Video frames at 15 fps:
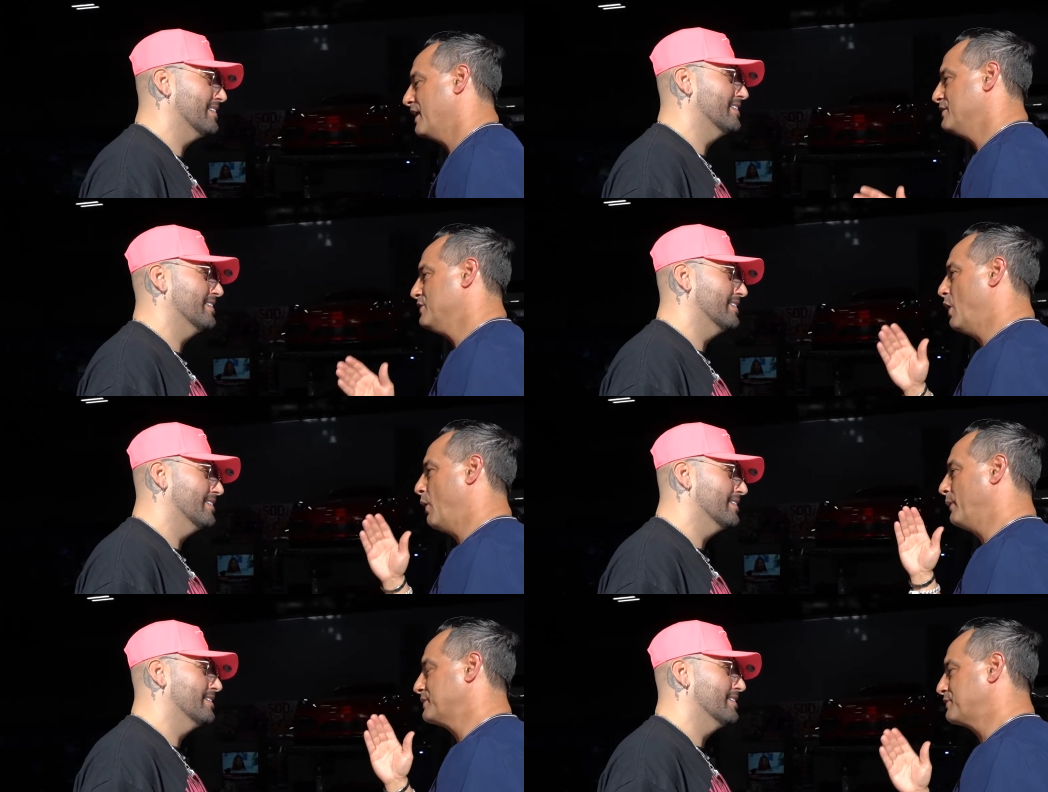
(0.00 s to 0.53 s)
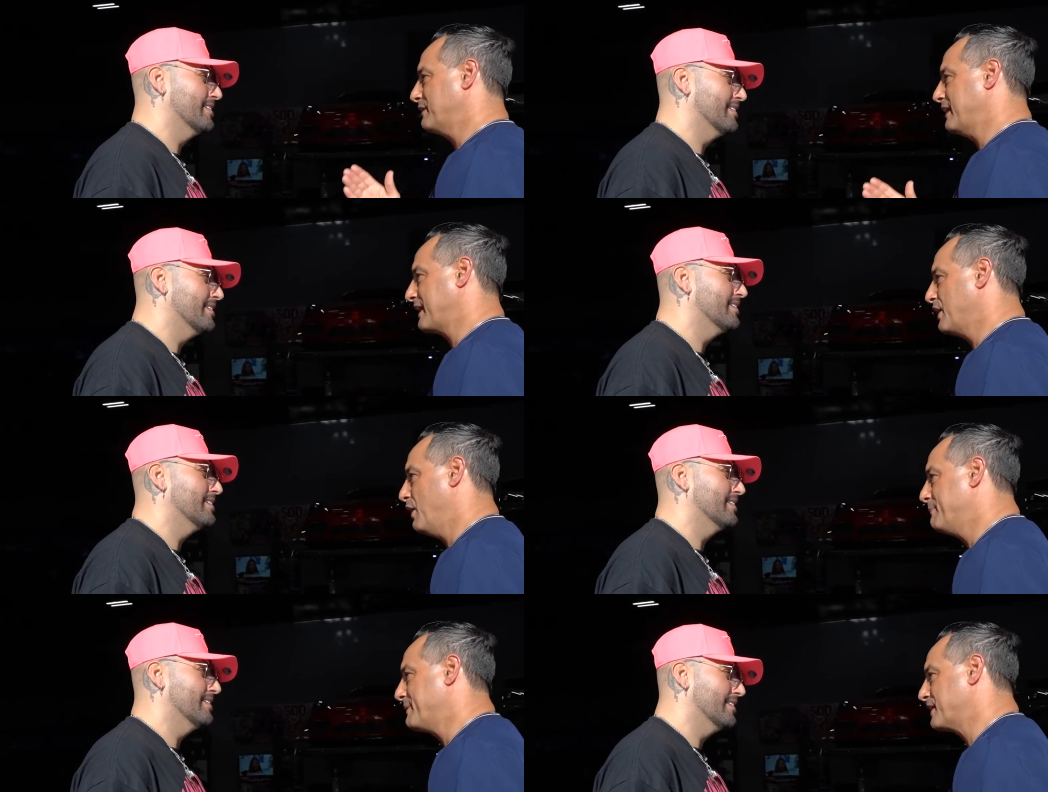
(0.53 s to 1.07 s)
Speaker 1: No way to let
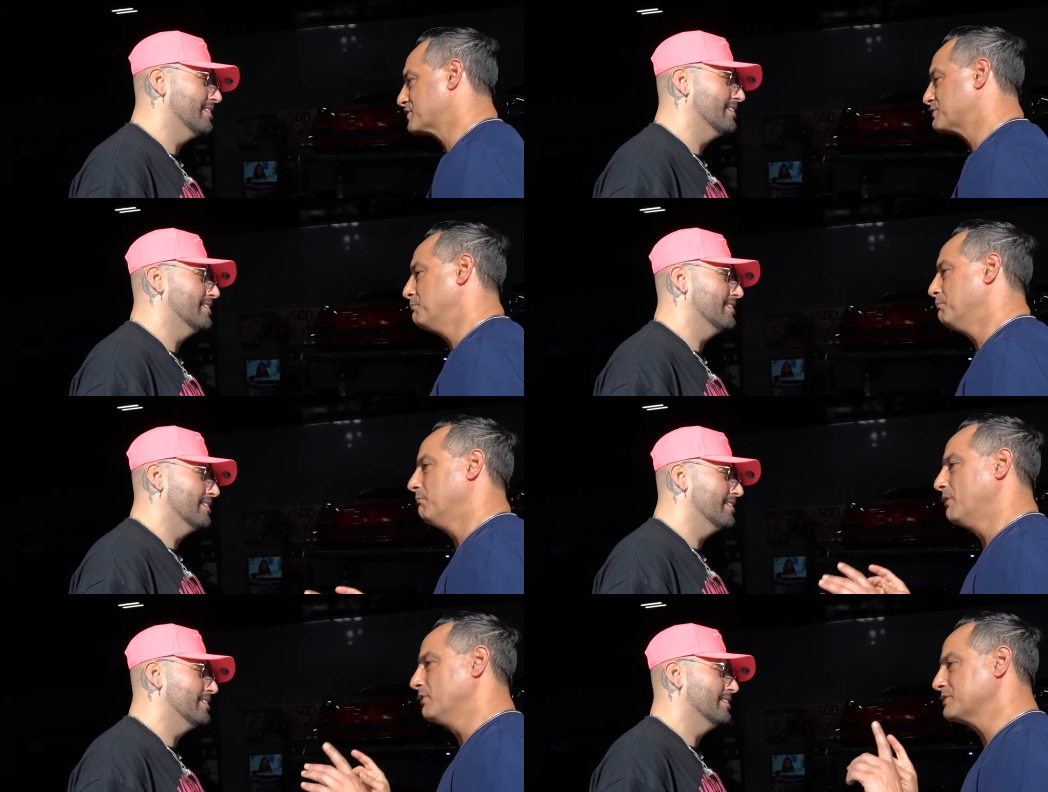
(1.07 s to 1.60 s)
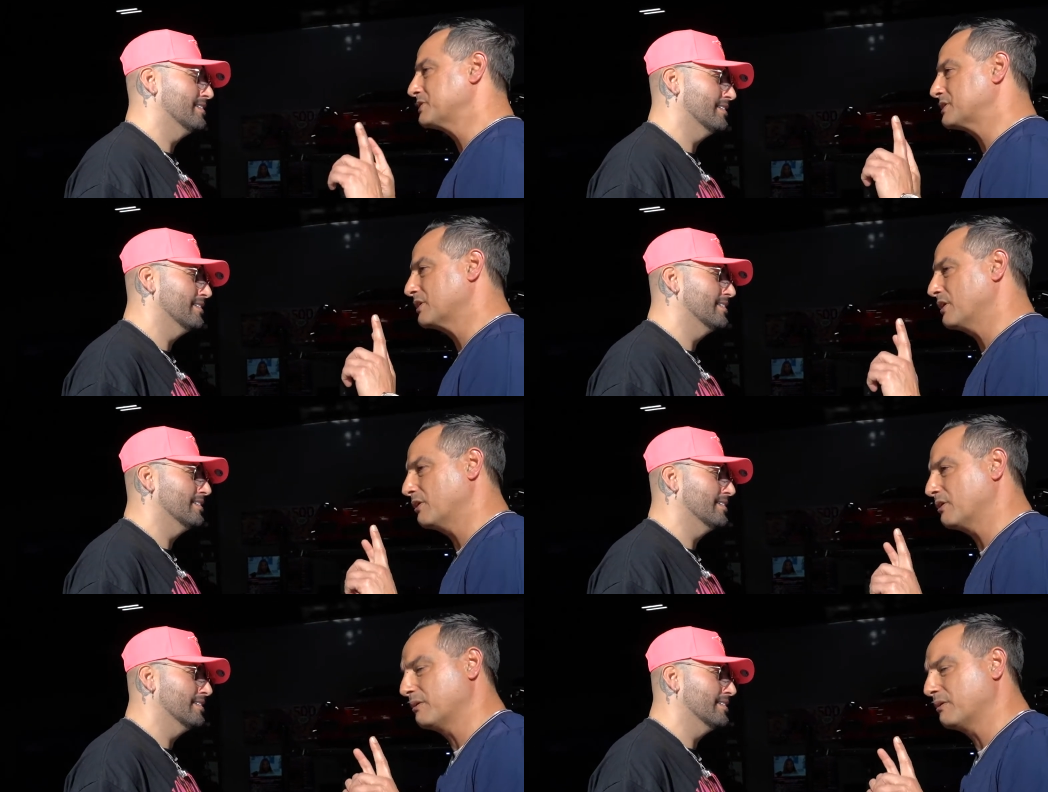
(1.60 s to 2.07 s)
go because most